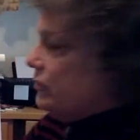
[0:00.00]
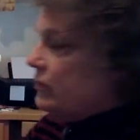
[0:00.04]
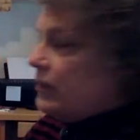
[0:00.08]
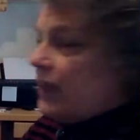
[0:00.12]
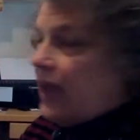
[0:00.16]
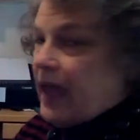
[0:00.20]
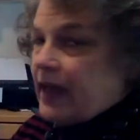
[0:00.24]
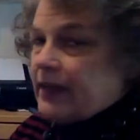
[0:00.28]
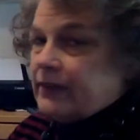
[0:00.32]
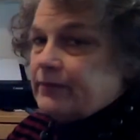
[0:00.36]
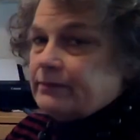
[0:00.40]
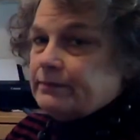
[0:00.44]

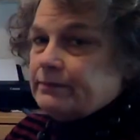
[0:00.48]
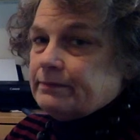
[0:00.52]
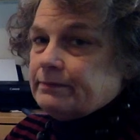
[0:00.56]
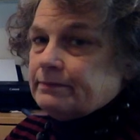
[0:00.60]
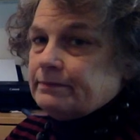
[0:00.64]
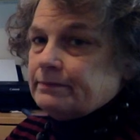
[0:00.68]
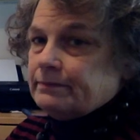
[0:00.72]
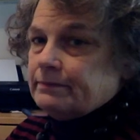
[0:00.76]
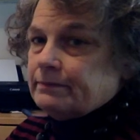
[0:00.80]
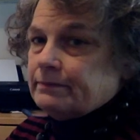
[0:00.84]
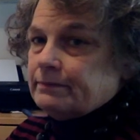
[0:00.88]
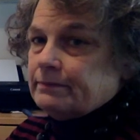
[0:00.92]
that.
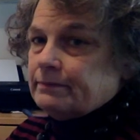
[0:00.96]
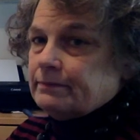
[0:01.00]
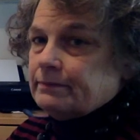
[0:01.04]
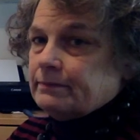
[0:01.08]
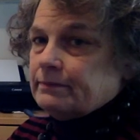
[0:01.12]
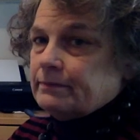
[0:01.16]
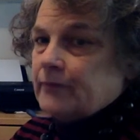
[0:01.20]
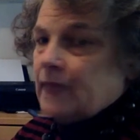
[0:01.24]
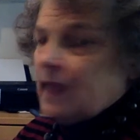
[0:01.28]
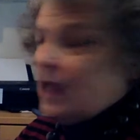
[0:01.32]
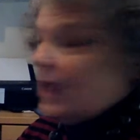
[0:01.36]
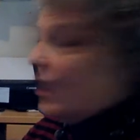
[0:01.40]

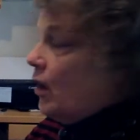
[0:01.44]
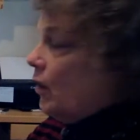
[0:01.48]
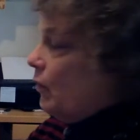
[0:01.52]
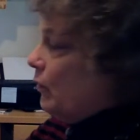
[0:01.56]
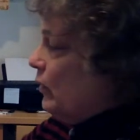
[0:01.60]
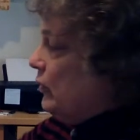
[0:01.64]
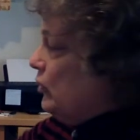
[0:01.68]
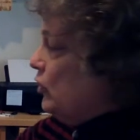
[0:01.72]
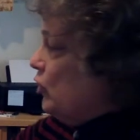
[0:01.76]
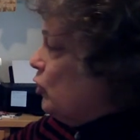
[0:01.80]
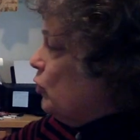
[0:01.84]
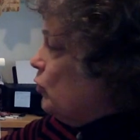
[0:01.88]

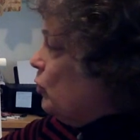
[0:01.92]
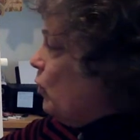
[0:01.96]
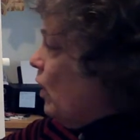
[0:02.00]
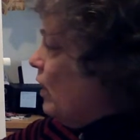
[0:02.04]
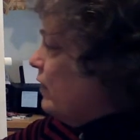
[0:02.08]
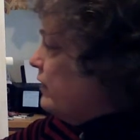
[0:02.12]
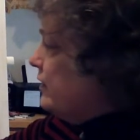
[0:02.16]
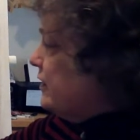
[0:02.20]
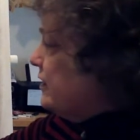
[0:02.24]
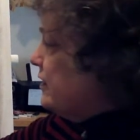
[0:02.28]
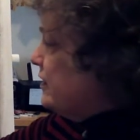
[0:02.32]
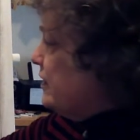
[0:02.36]
When you want
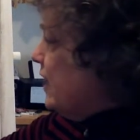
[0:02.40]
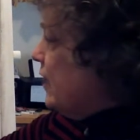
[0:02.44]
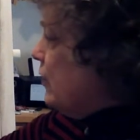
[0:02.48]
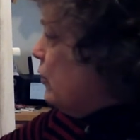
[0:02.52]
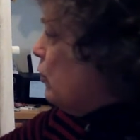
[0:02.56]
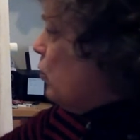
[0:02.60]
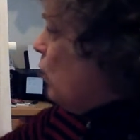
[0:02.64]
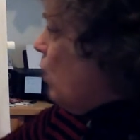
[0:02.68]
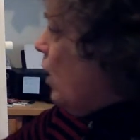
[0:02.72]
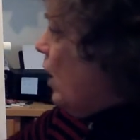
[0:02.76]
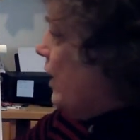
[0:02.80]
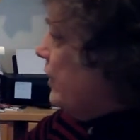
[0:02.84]
to say
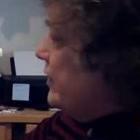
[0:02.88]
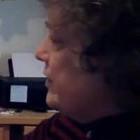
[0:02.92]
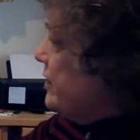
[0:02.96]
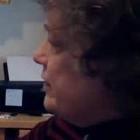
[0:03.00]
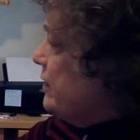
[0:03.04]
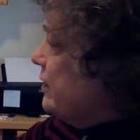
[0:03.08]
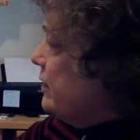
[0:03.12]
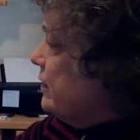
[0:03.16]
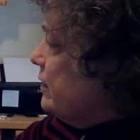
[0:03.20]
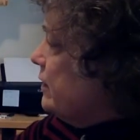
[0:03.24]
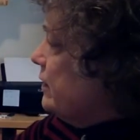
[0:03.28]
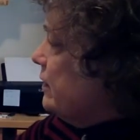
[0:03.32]
what
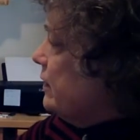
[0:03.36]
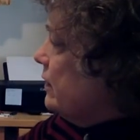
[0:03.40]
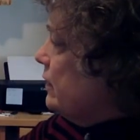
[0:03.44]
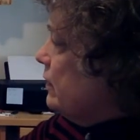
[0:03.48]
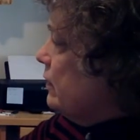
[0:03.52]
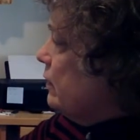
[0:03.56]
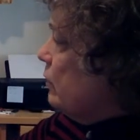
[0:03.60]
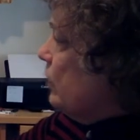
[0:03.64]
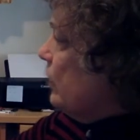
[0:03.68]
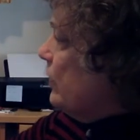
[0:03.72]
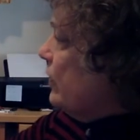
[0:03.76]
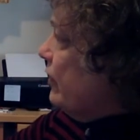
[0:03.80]

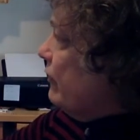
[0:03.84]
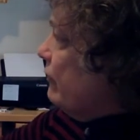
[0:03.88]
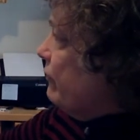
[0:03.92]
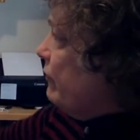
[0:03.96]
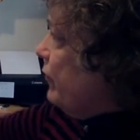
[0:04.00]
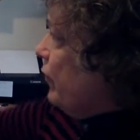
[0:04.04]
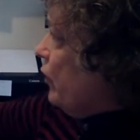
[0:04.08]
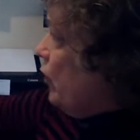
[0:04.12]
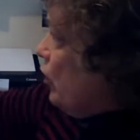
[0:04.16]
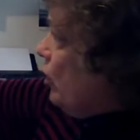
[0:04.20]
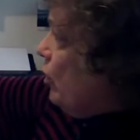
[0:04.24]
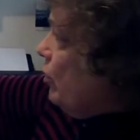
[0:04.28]
with a
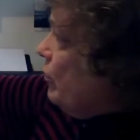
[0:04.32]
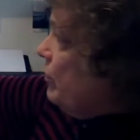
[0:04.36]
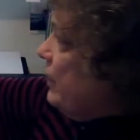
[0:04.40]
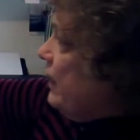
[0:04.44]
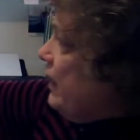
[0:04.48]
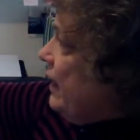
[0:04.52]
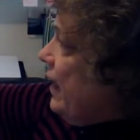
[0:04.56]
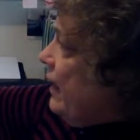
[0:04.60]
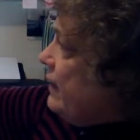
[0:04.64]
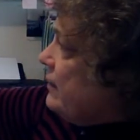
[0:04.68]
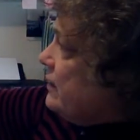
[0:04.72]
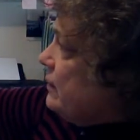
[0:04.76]
verb that
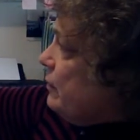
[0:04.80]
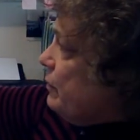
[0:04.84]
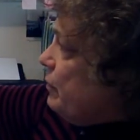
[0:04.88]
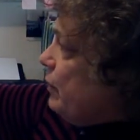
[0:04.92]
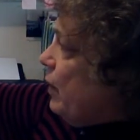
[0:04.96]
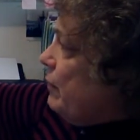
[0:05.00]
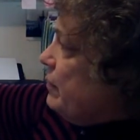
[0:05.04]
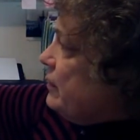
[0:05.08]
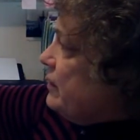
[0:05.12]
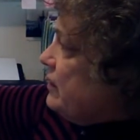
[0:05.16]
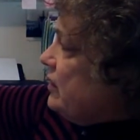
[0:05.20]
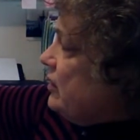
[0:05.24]
has a
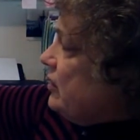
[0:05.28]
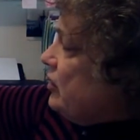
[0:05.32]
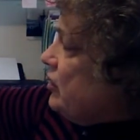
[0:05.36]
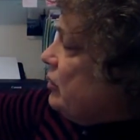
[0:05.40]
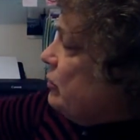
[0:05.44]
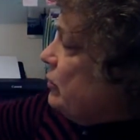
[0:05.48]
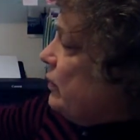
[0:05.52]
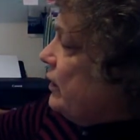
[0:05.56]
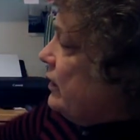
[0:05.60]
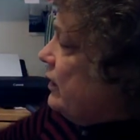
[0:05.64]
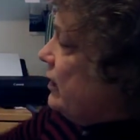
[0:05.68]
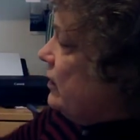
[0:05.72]
preposition
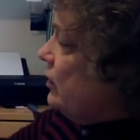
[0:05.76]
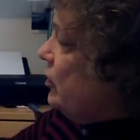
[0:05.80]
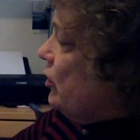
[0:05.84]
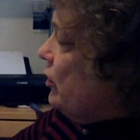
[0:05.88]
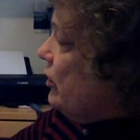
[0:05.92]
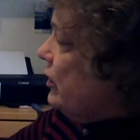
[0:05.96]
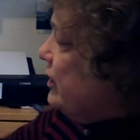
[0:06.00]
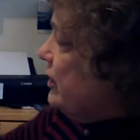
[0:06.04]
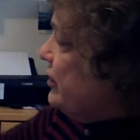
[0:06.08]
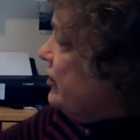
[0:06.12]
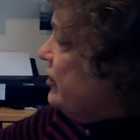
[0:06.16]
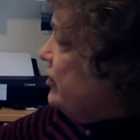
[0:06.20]
with it, you're
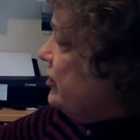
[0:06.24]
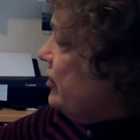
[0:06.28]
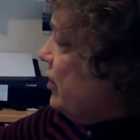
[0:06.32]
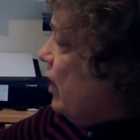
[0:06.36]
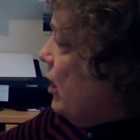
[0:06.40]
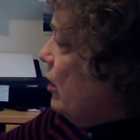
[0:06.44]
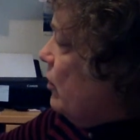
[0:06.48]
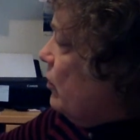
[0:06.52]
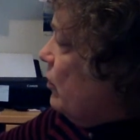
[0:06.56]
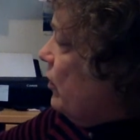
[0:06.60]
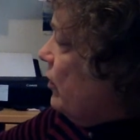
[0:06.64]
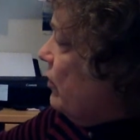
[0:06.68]
going to
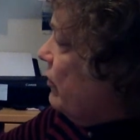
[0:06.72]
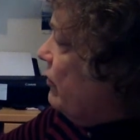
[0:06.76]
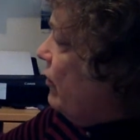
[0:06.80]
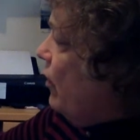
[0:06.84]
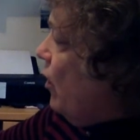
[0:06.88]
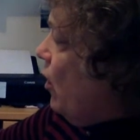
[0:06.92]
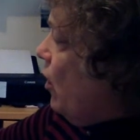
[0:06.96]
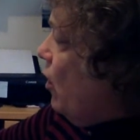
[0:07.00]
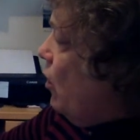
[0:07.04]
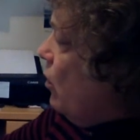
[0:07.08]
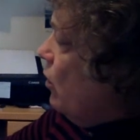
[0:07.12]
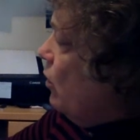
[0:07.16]
start with
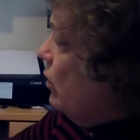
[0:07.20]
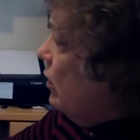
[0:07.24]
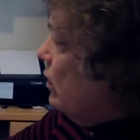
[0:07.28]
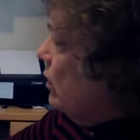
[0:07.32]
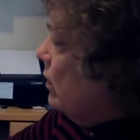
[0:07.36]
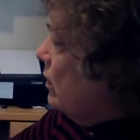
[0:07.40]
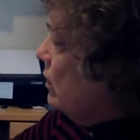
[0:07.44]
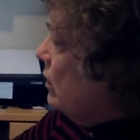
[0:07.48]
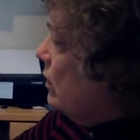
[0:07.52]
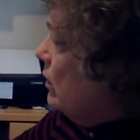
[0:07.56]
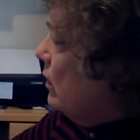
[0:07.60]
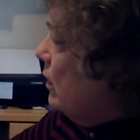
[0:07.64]
wo
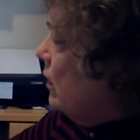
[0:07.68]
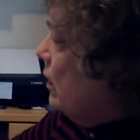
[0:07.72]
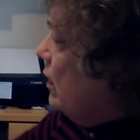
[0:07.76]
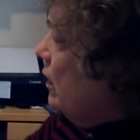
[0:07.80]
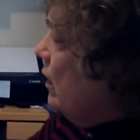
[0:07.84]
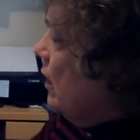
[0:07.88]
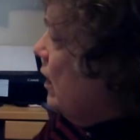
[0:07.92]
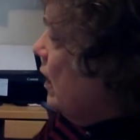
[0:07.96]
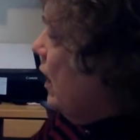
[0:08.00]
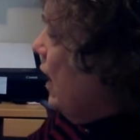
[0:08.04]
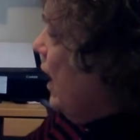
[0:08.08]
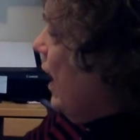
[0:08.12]

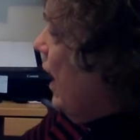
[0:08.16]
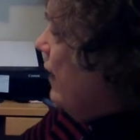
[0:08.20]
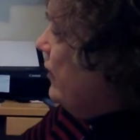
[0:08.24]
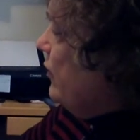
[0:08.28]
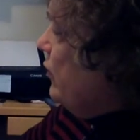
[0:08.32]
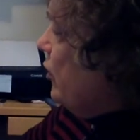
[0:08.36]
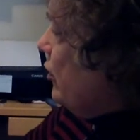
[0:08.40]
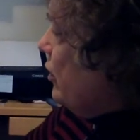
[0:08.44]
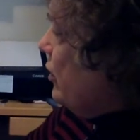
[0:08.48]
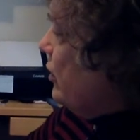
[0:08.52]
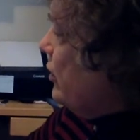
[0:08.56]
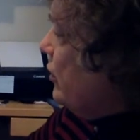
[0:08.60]
and
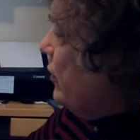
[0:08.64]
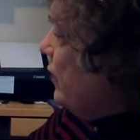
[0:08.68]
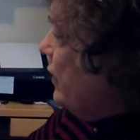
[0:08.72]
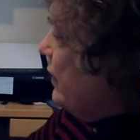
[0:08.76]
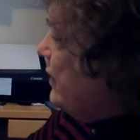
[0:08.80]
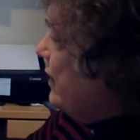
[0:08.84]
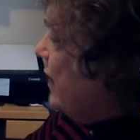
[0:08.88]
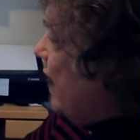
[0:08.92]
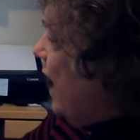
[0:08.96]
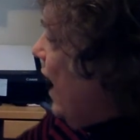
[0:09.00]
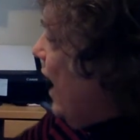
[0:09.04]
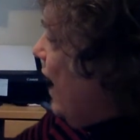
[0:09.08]
you're going to
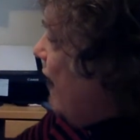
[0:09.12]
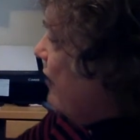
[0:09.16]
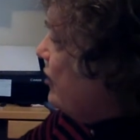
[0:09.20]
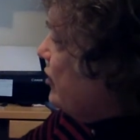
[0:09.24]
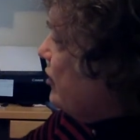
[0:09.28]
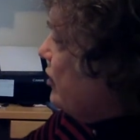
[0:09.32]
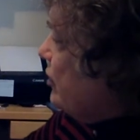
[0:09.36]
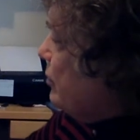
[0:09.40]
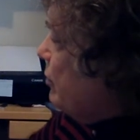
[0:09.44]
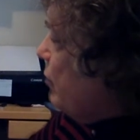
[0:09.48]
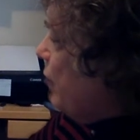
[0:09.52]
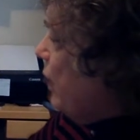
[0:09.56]
attach
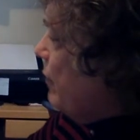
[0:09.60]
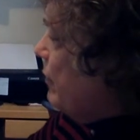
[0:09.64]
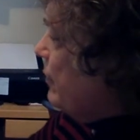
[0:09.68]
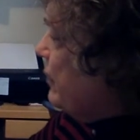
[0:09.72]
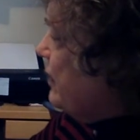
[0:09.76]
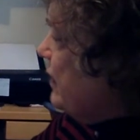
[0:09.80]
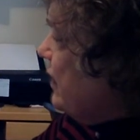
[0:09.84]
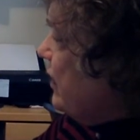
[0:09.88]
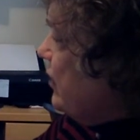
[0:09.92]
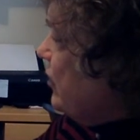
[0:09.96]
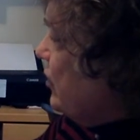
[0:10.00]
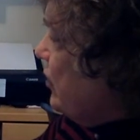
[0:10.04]
the
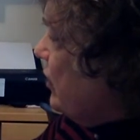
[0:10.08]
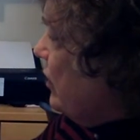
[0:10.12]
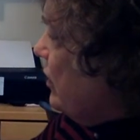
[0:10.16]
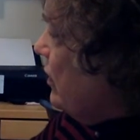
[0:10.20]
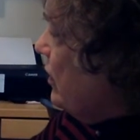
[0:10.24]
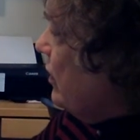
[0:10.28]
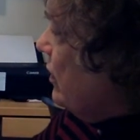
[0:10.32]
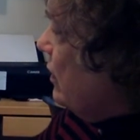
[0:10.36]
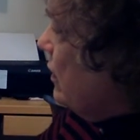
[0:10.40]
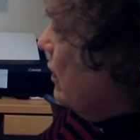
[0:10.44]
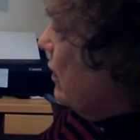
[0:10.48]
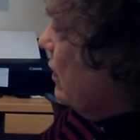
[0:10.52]
preposition.
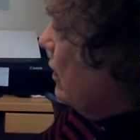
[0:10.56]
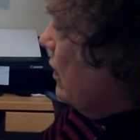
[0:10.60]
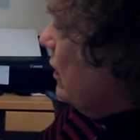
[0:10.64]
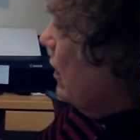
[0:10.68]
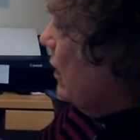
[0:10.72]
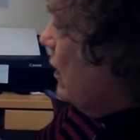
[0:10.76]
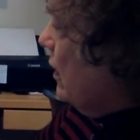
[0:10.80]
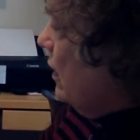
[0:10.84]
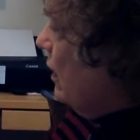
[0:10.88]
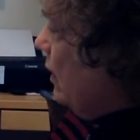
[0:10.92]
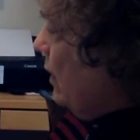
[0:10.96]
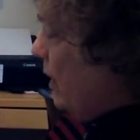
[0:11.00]

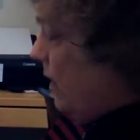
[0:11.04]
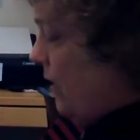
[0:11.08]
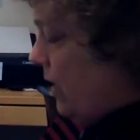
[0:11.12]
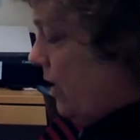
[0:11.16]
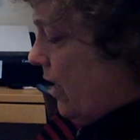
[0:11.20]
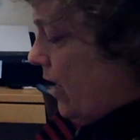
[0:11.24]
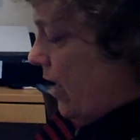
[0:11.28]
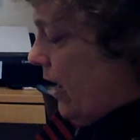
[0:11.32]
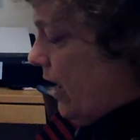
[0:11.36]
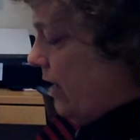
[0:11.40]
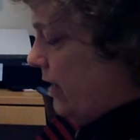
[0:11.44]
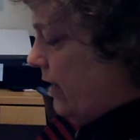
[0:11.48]

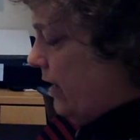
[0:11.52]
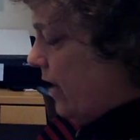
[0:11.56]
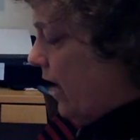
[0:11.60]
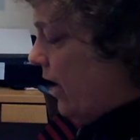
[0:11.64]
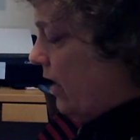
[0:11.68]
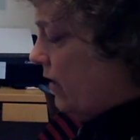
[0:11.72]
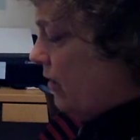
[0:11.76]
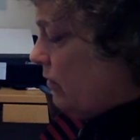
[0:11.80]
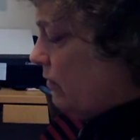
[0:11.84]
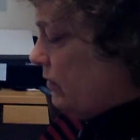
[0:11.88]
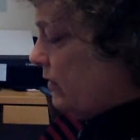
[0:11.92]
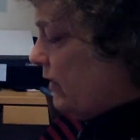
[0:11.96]
And not
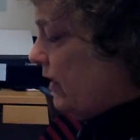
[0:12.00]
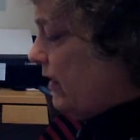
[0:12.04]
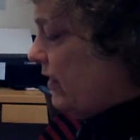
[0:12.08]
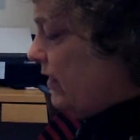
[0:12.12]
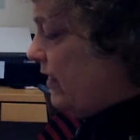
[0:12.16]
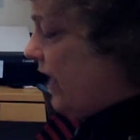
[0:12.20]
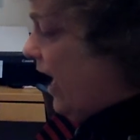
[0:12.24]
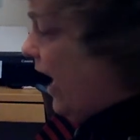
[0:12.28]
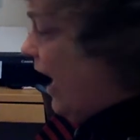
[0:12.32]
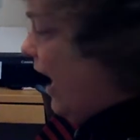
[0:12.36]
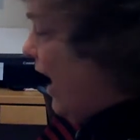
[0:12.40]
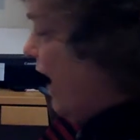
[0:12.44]
only
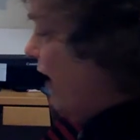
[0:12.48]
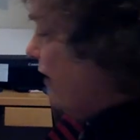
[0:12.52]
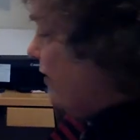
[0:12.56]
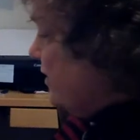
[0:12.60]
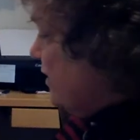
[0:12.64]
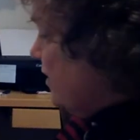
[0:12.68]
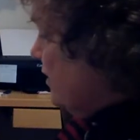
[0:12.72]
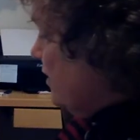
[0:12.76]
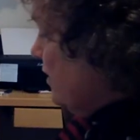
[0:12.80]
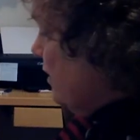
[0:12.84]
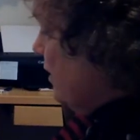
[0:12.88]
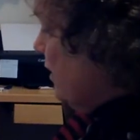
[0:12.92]
that,
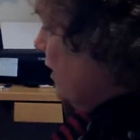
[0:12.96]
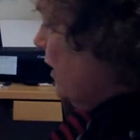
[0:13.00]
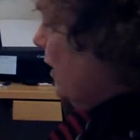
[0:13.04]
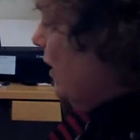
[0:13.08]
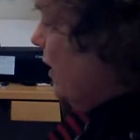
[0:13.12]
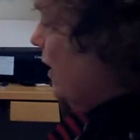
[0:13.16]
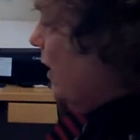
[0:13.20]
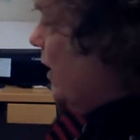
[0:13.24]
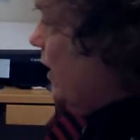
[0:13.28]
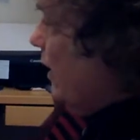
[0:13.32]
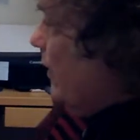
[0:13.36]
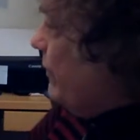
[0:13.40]

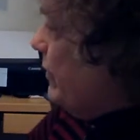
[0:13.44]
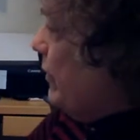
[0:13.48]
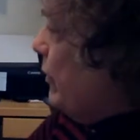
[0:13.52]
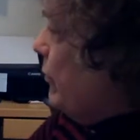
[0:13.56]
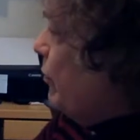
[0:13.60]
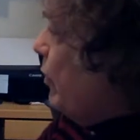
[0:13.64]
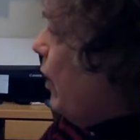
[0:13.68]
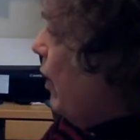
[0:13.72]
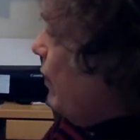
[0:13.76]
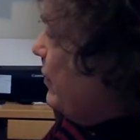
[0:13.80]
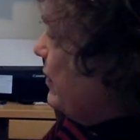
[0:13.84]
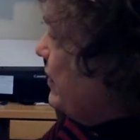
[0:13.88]
if the
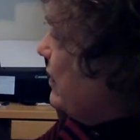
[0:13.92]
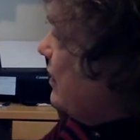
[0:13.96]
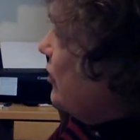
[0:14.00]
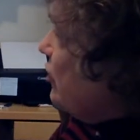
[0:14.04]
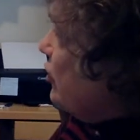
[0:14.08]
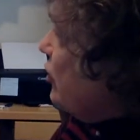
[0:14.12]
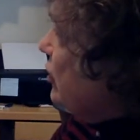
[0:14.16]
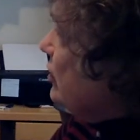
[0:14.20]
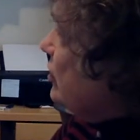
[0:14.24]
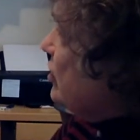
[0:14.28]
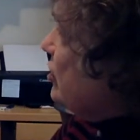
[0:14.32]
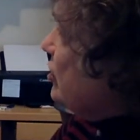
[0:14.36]

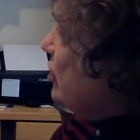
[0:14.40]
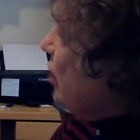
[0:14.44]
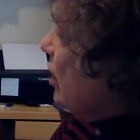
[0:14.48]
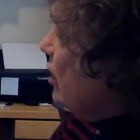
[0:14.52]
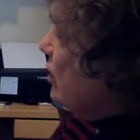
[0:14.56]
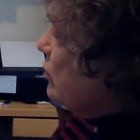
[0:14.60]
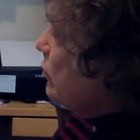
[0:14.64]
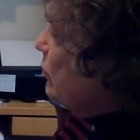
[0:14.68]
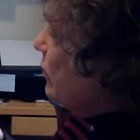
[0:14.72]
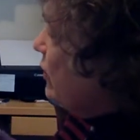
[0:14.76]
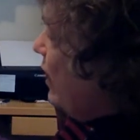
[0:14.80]
preposition starts with